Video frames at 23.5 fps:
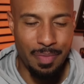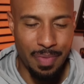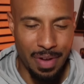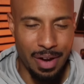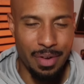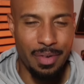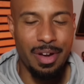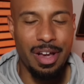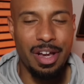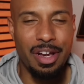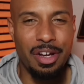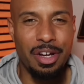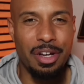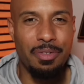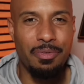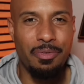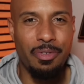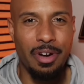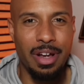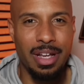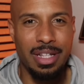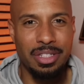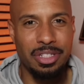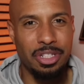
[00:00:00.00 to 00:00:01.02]
very good
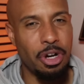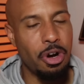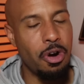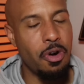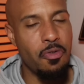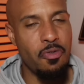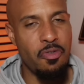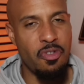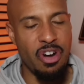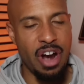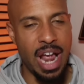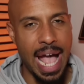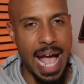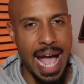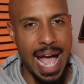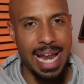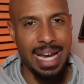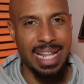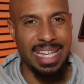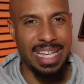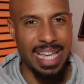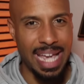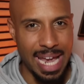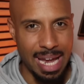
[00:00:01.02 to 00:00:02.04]
friends over
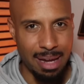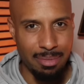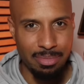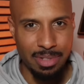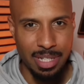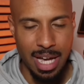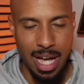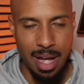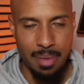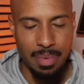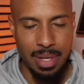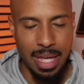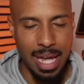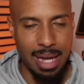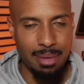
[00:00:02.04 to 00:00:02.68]
at Game Time.